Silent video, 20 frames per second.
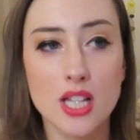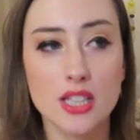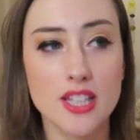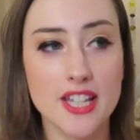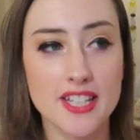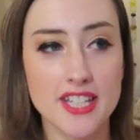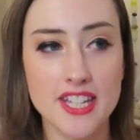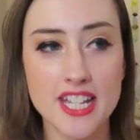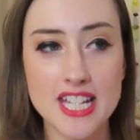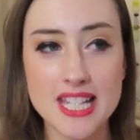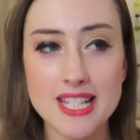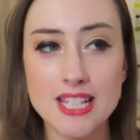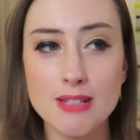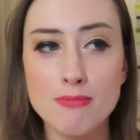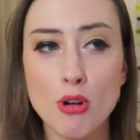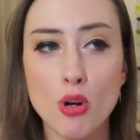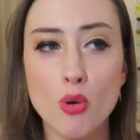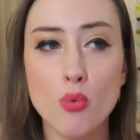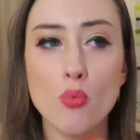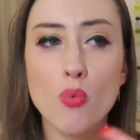Like it gets a
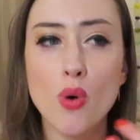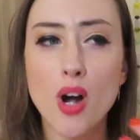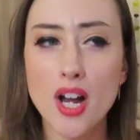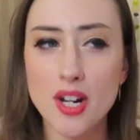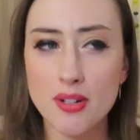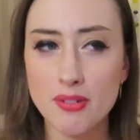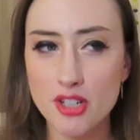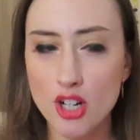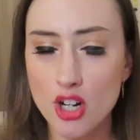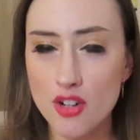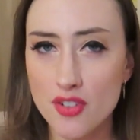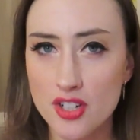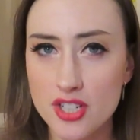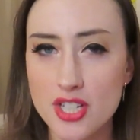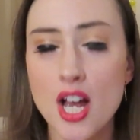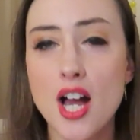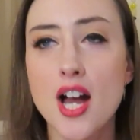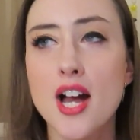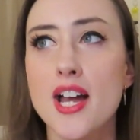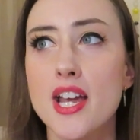little more watery over
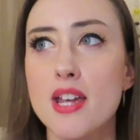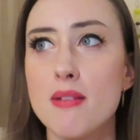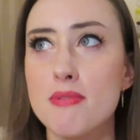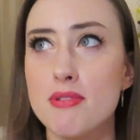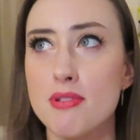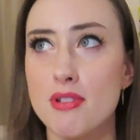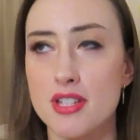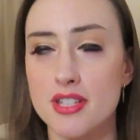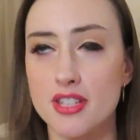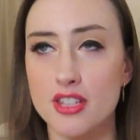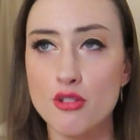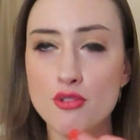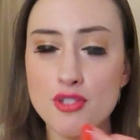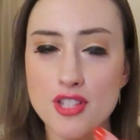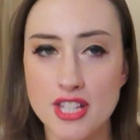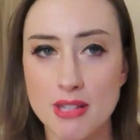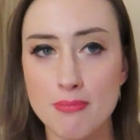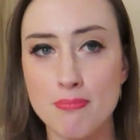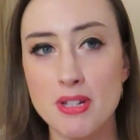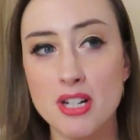time, so it
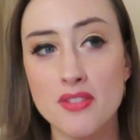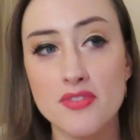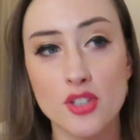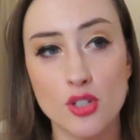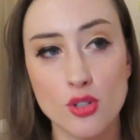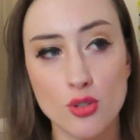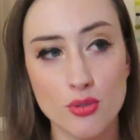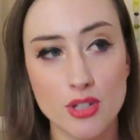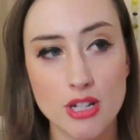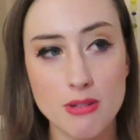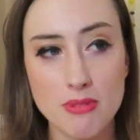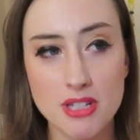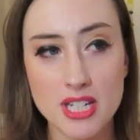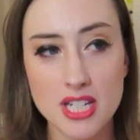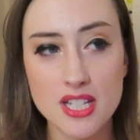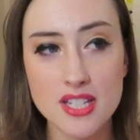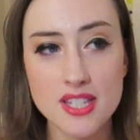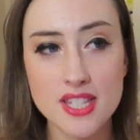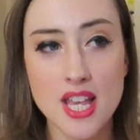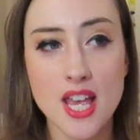loses a bit of the
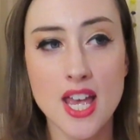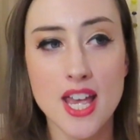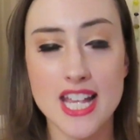creaminess.